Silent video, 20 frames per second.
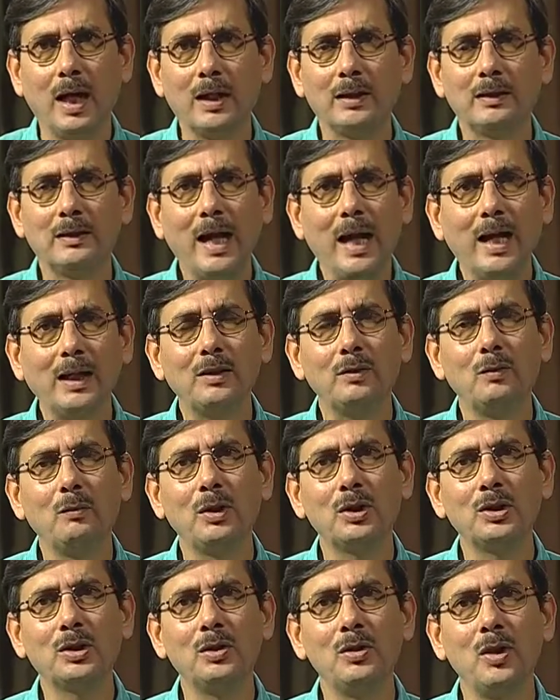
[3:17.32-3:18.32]
and that
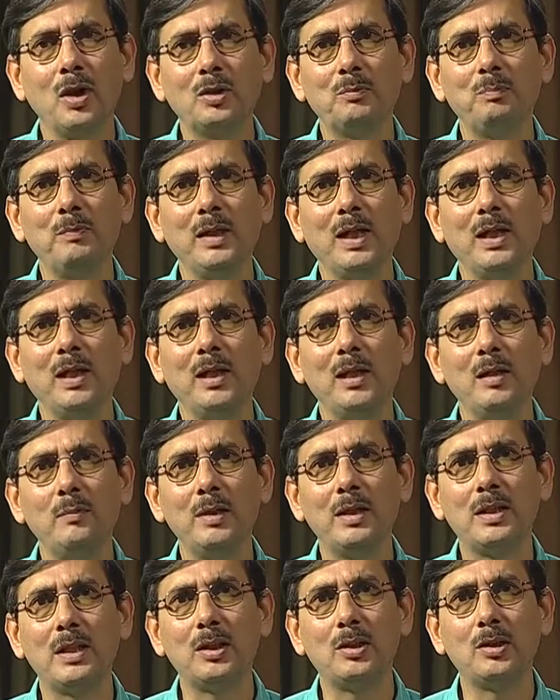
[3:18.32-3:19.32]
was not merely
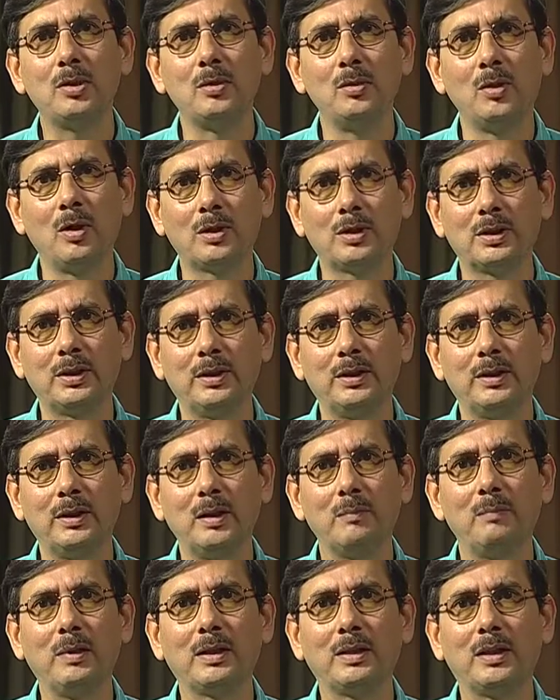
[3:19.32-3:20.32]
limited to North
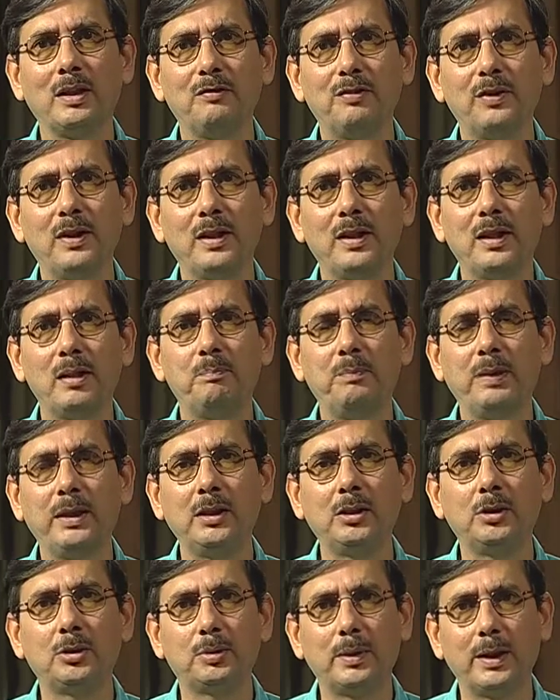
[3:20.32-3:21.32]
India but definitely
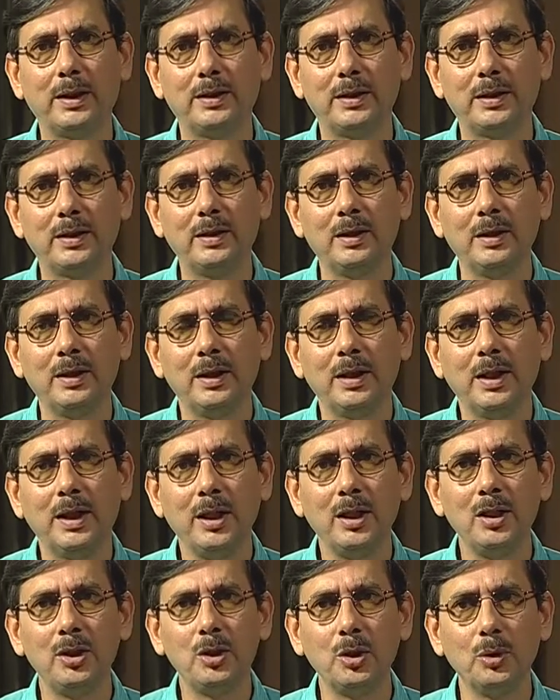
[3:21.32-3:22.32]
penetrated
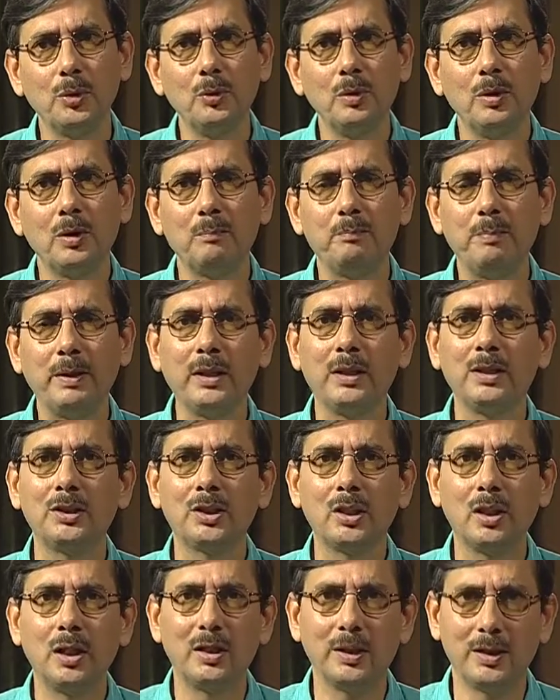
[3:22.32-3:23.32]
into
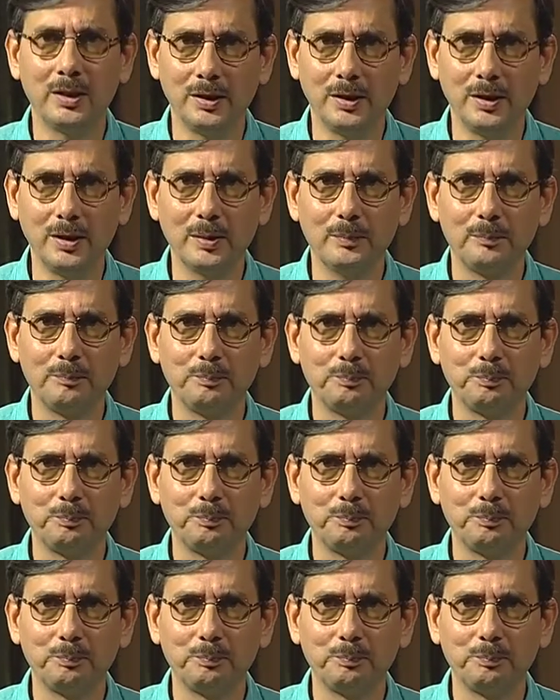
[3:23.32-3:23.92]
peninsular India.